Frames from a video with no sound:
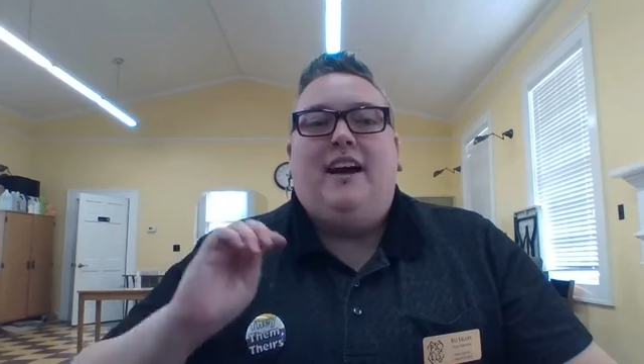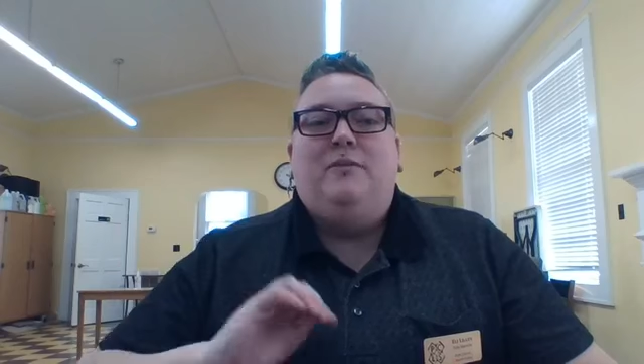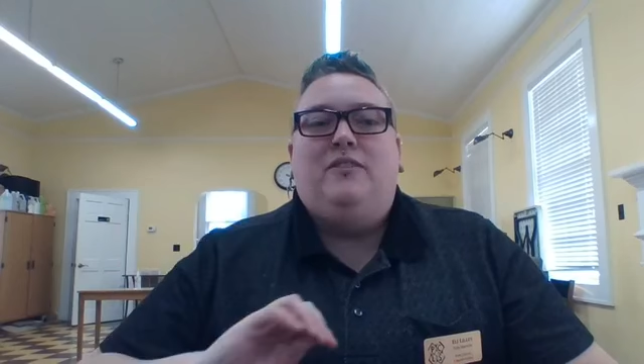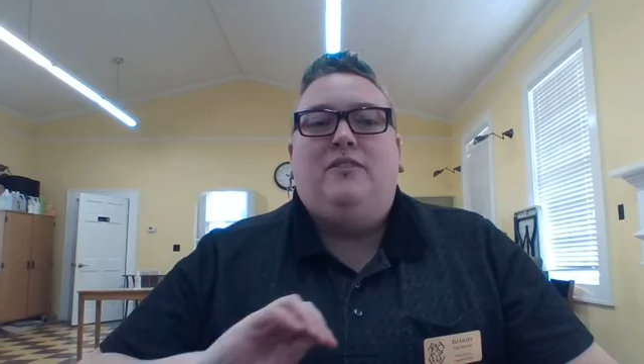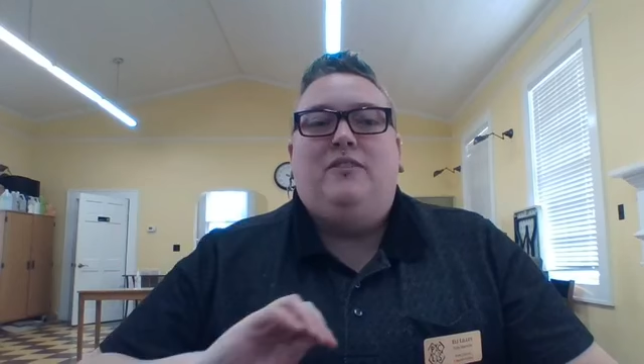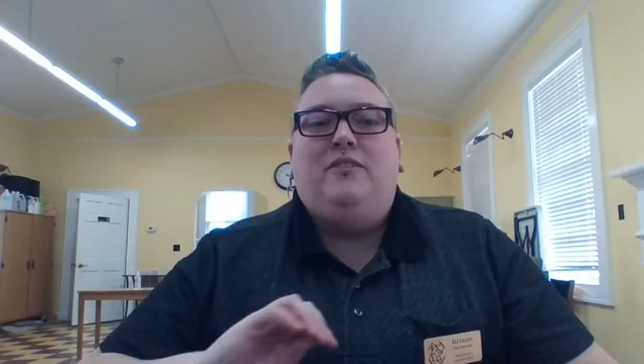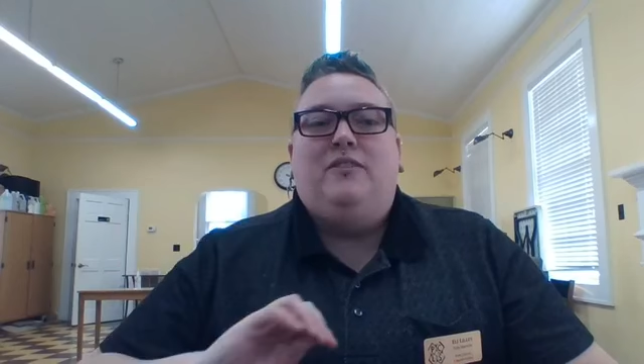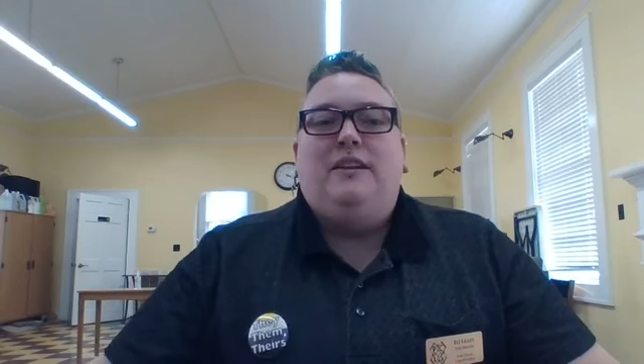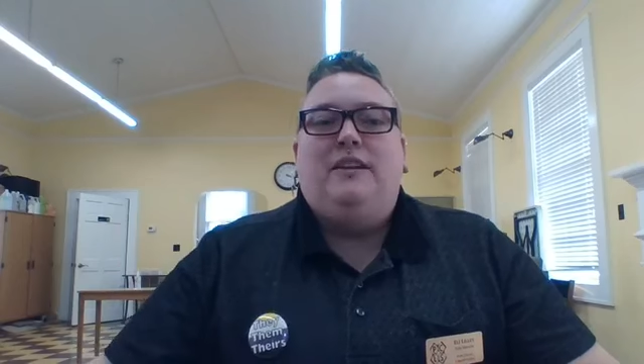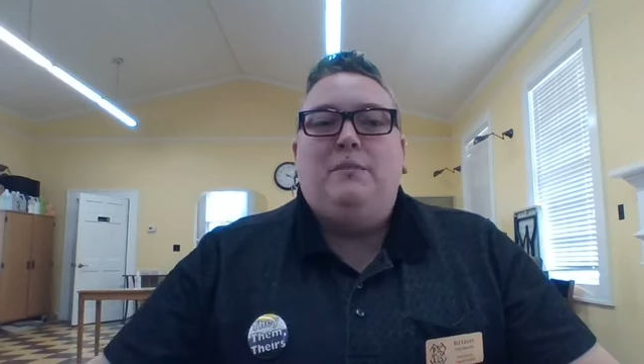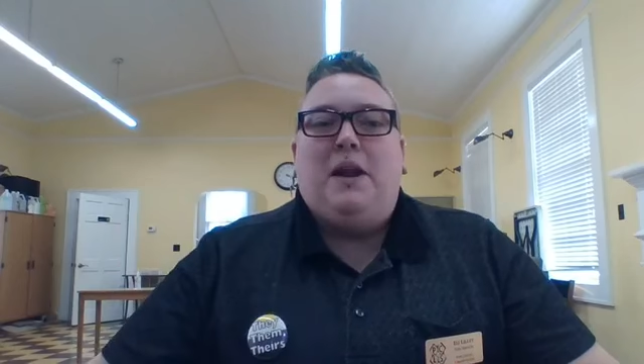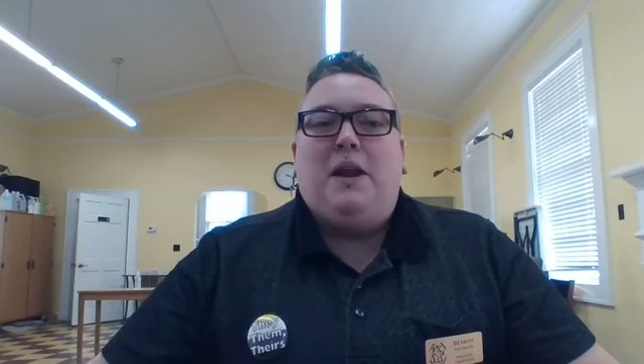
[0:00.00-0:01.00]
just, you know,
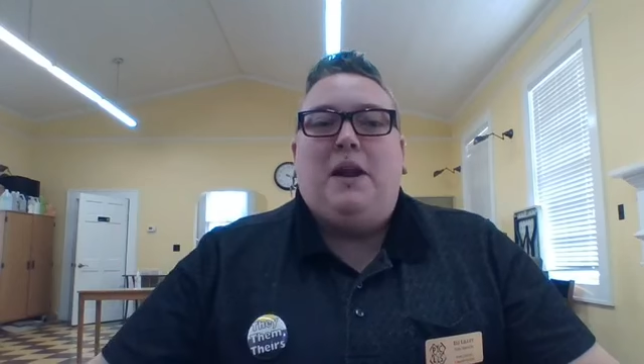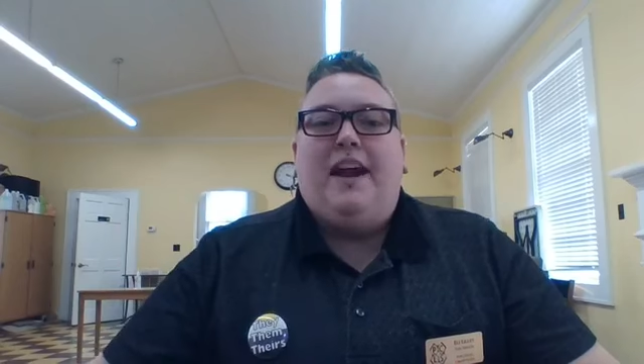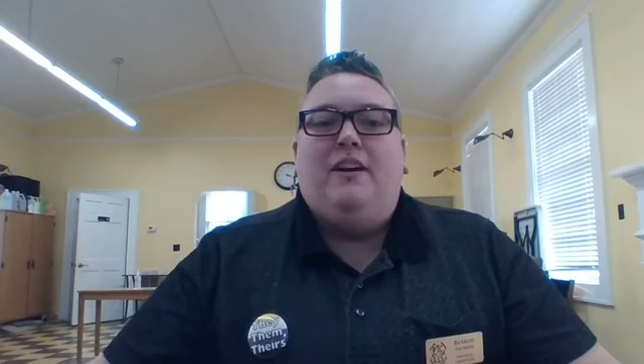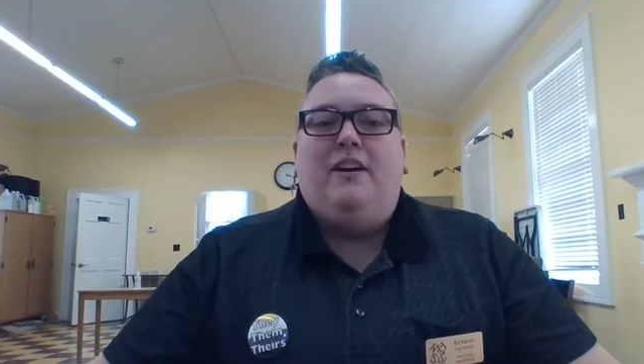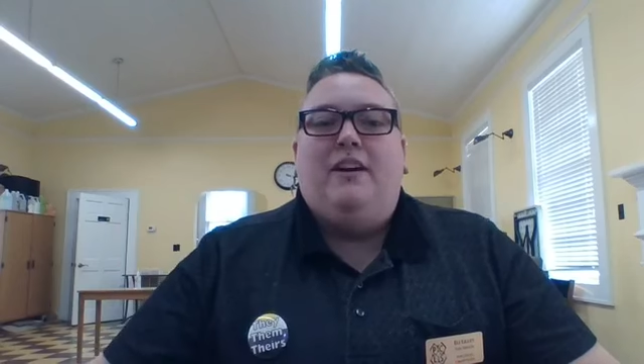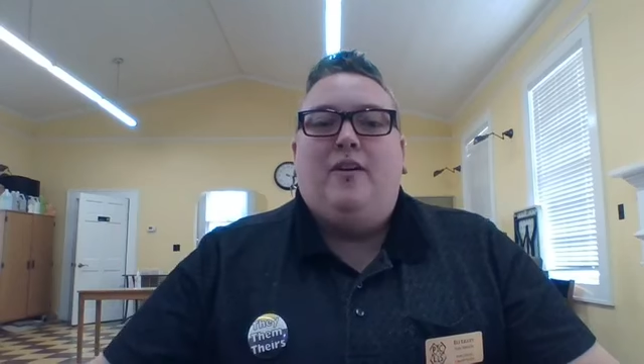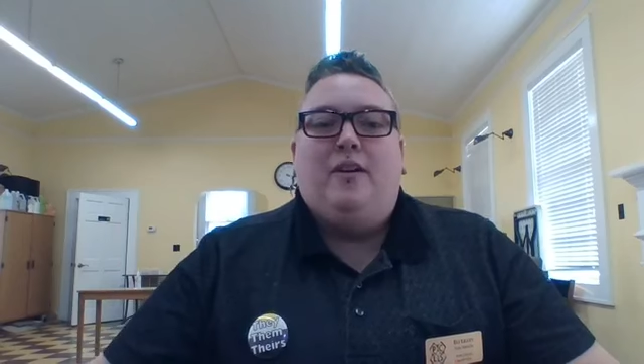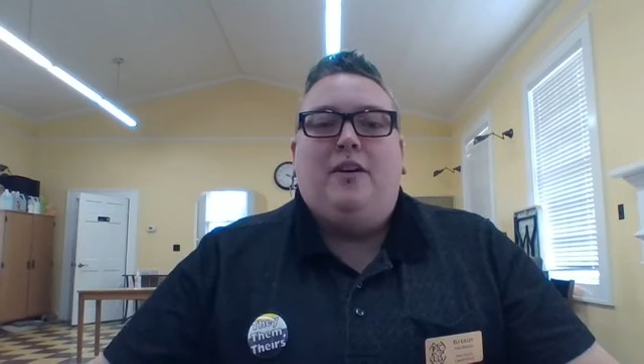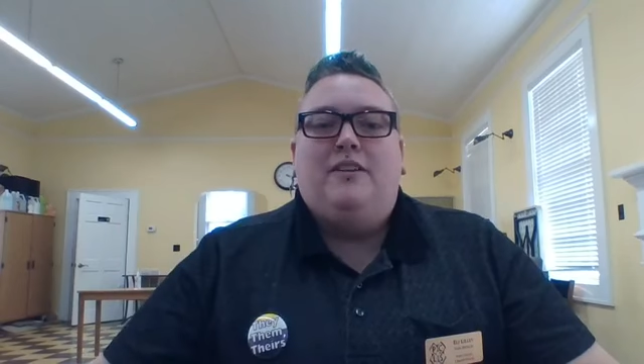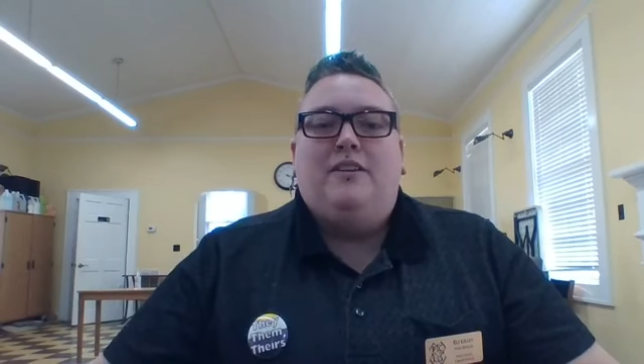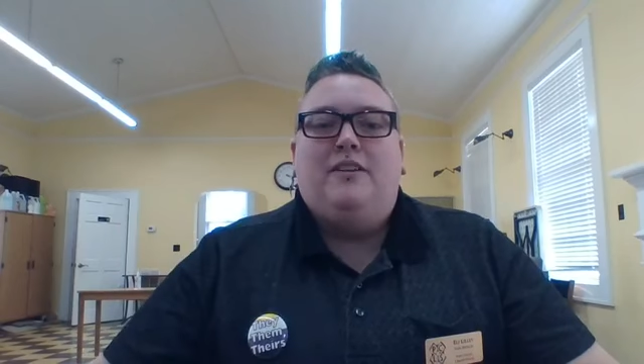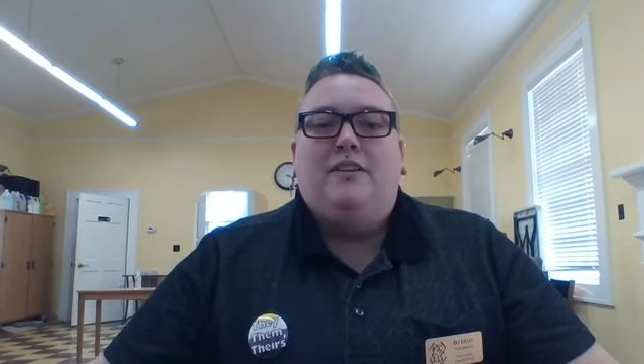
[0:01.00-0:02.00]
keep an eye out on our
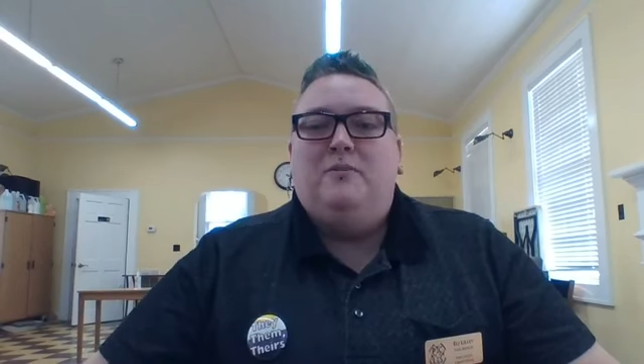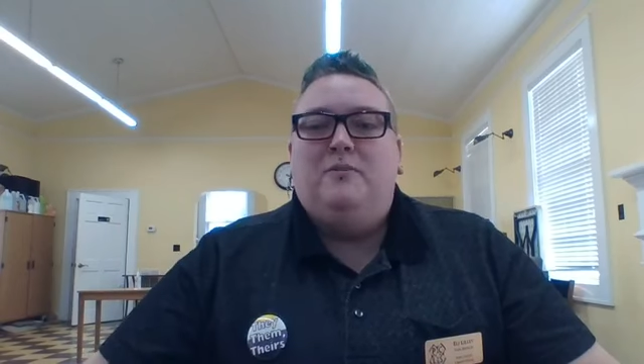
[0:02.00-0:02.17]
stuff.